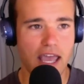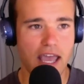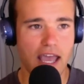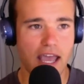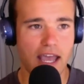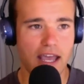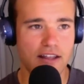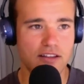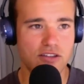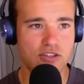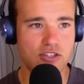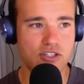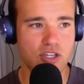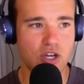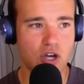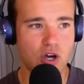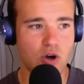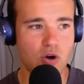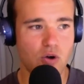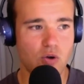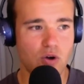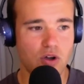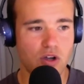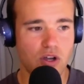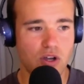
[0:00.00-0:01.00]
And
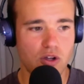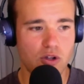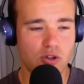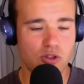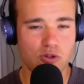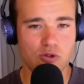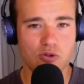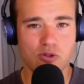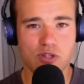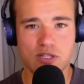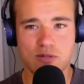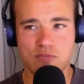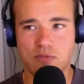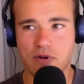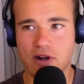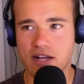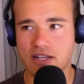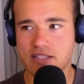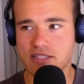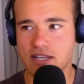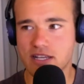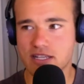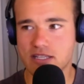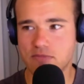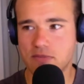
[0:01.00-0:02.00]
so through this
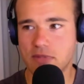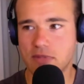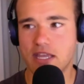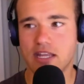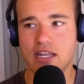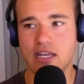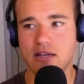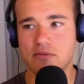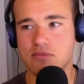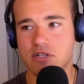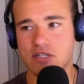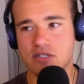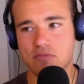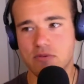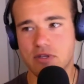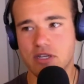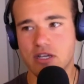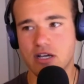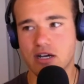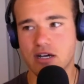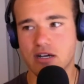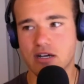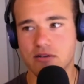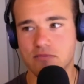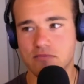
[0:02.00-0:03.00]
process, me and him just
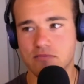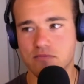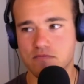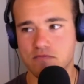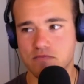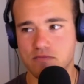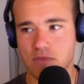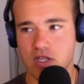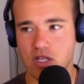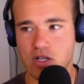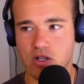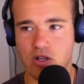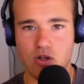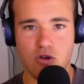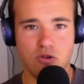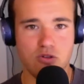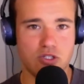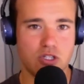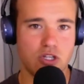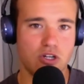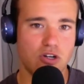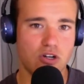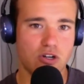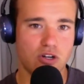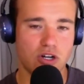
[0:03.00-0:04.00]
become
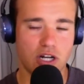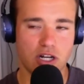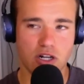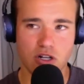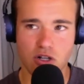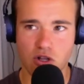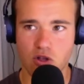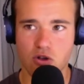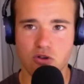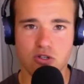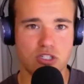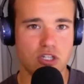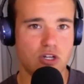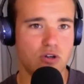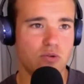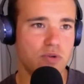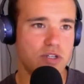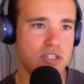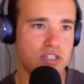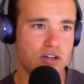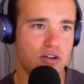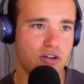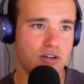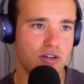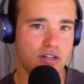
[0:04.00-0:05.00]
closer and closer, and we
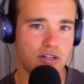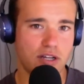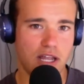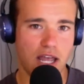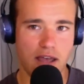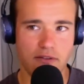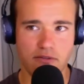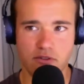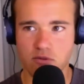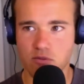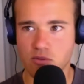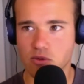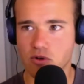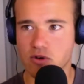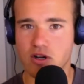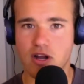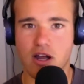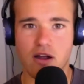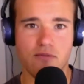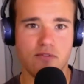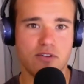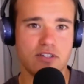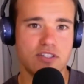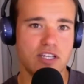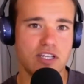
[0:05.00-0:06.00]
start having more
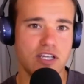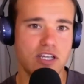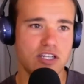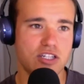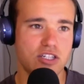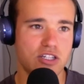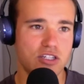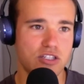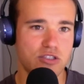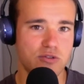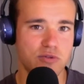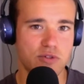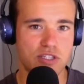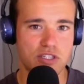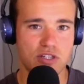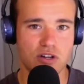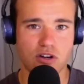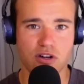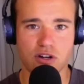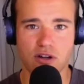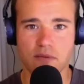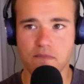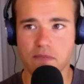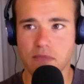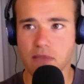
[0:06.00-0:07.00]
conversations. We
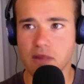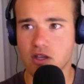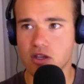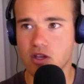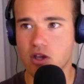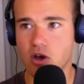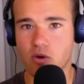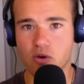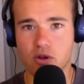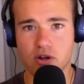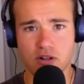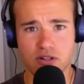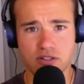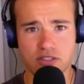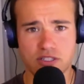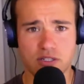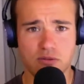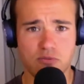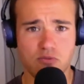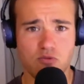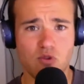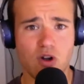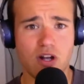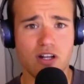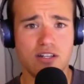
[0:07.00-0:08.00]
start going on
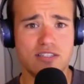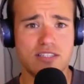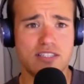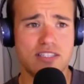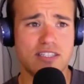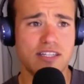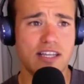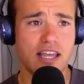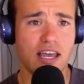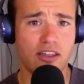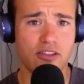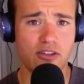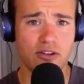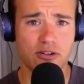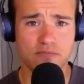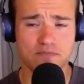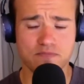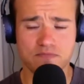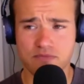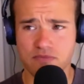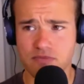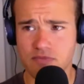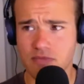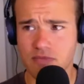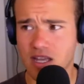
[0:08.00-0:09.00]
some runs together.
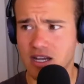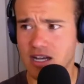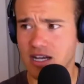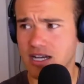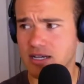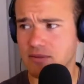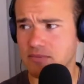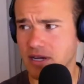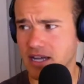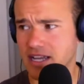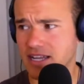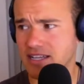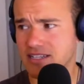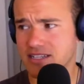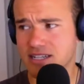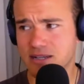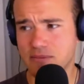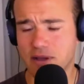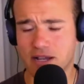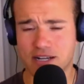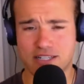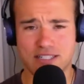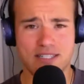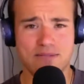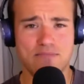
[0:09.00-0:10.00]
I ended up
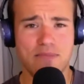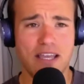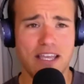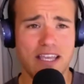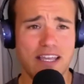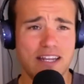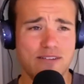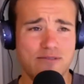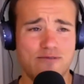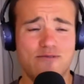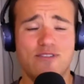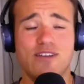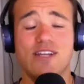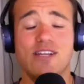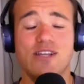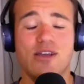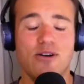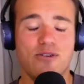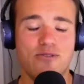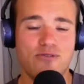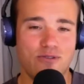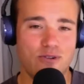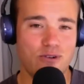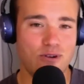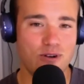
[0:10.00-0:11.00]
actually making a
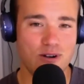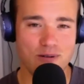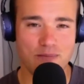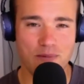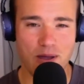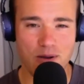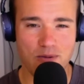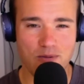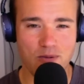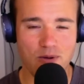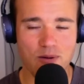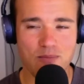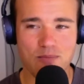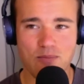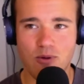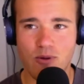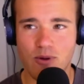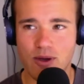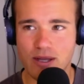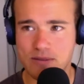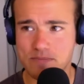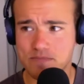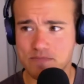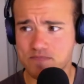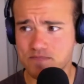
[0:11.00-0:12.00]
video for him at one
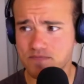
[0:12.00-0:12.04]
point.